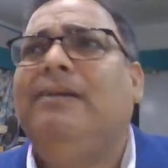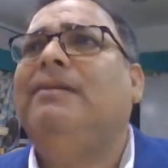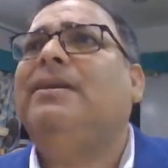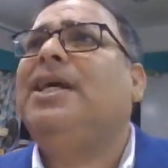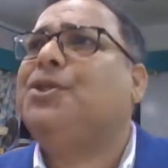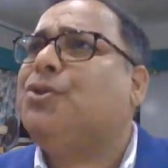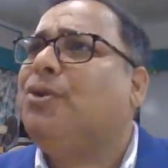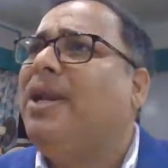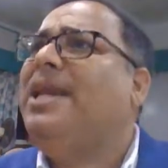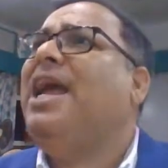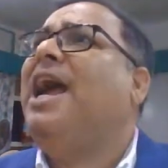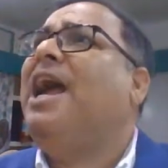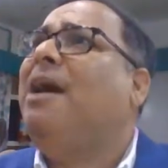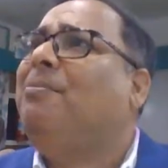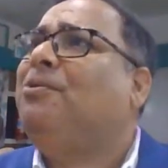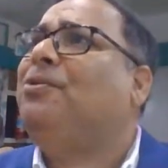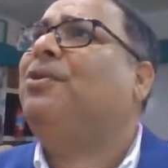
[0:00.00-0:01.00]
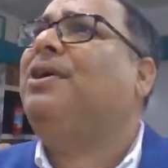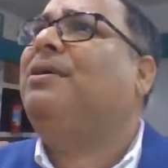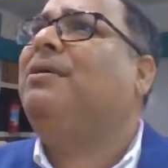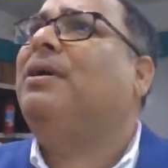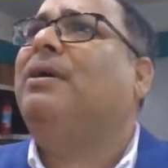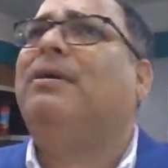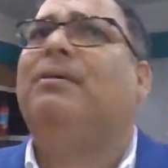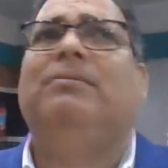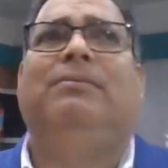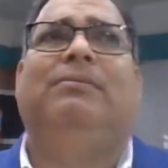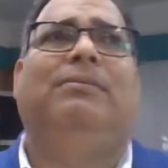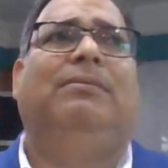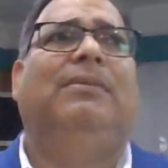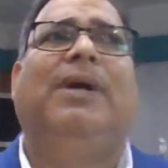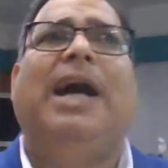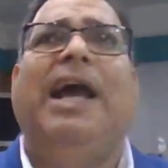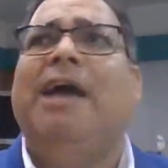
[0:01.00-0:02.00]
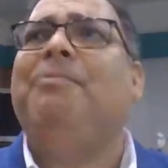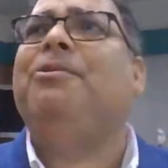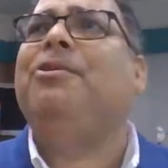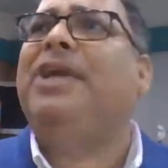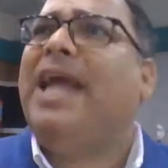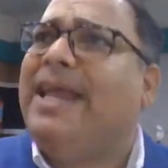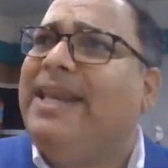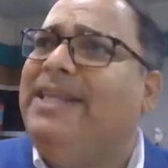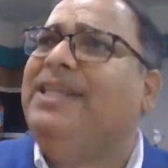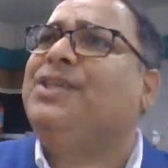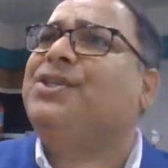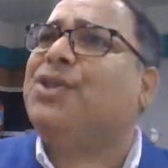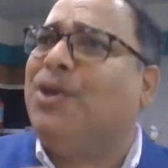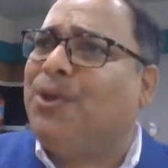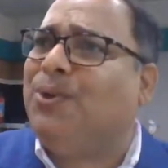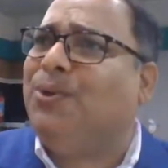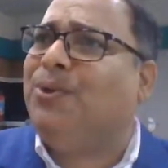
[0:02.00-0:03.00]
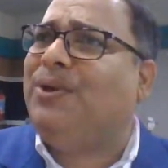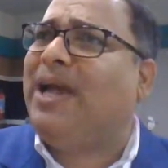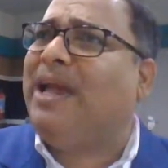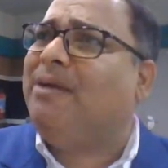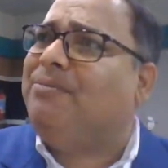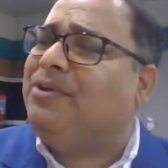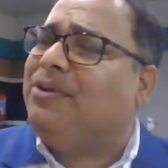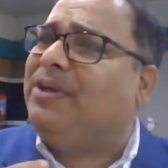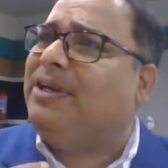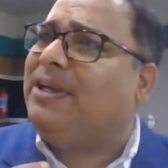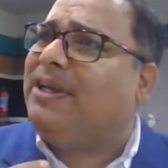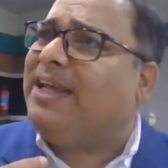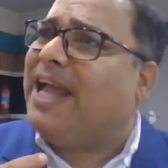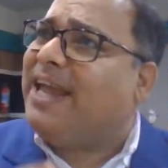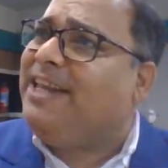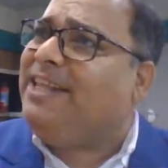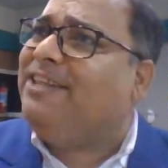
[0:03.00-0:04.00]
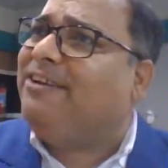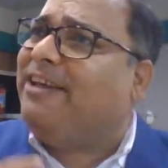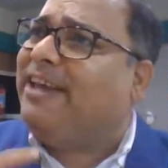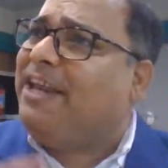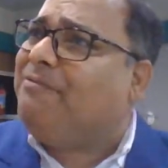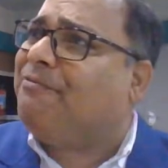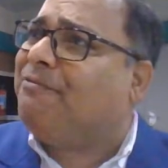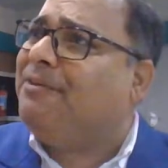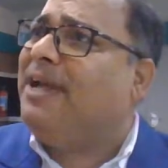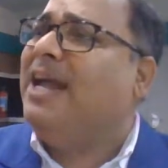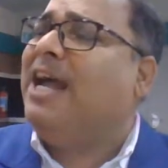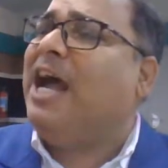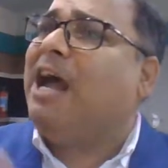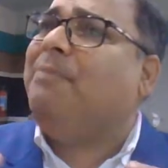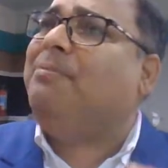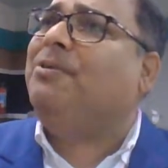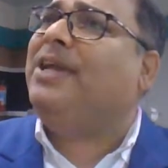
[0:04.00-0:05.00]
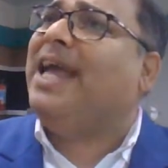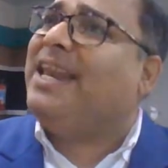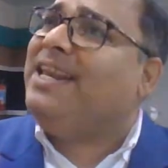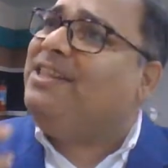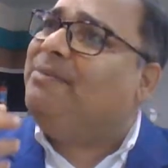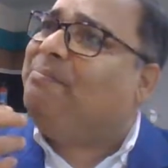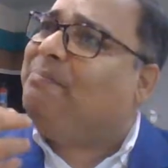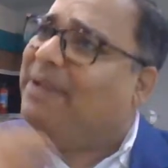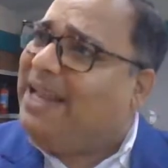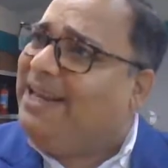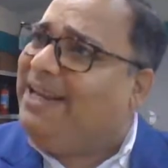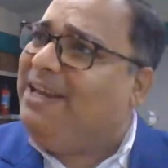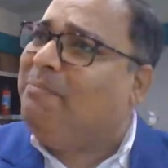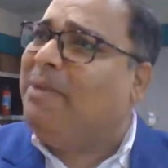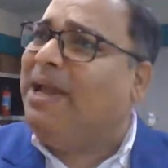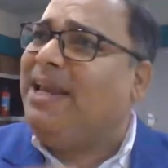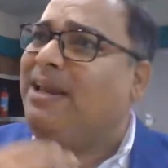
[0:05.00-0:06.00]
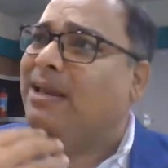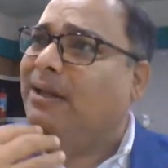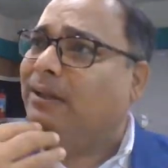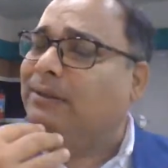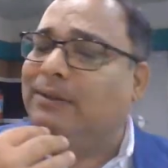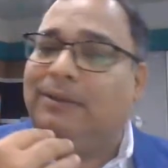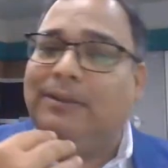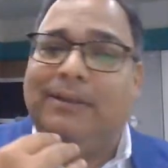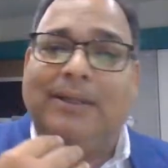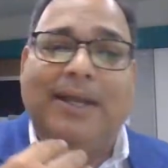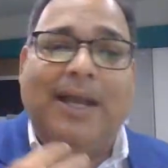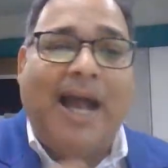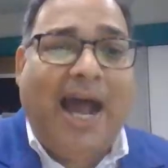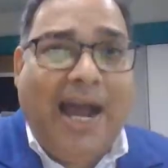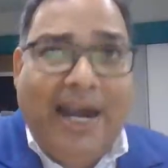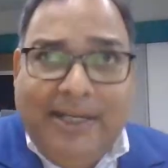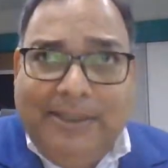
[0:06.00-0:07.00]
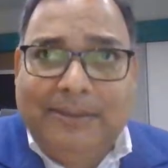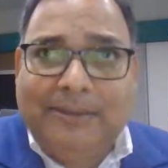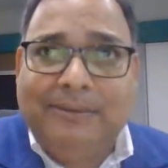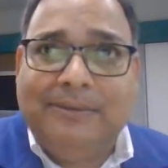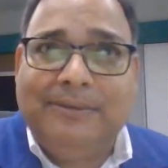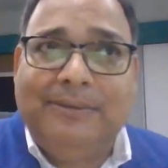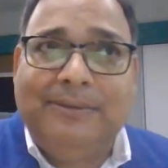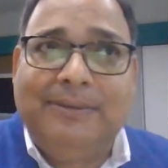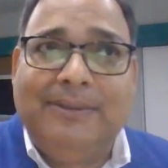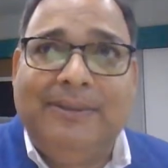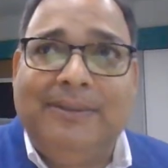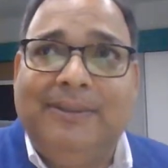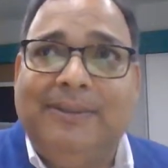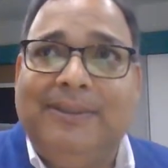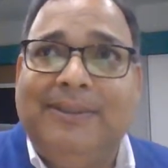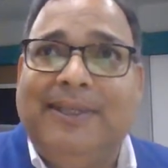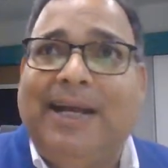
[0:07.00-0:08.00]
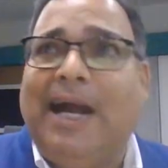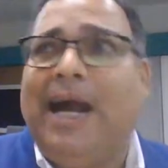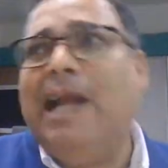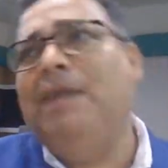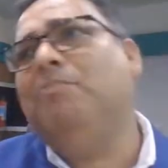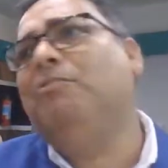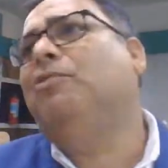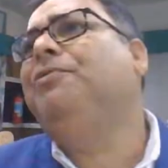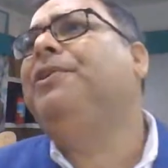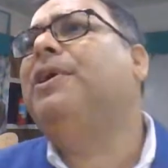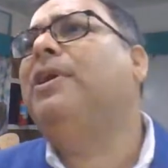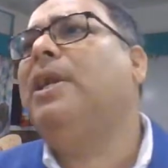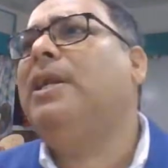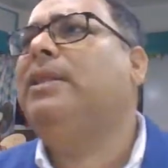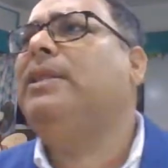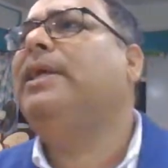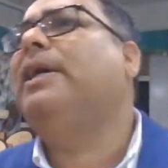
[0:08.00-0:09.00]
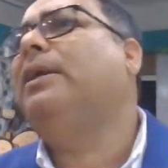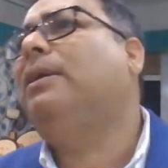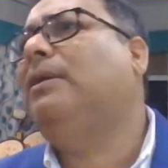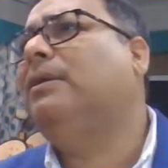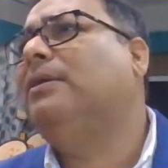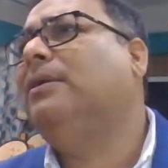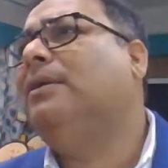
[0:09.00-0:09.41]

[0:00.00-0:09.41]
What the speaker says: naturally I have to carry the sorrow, I have to carry the grief, I have to carry the pain in my heart and move here and there.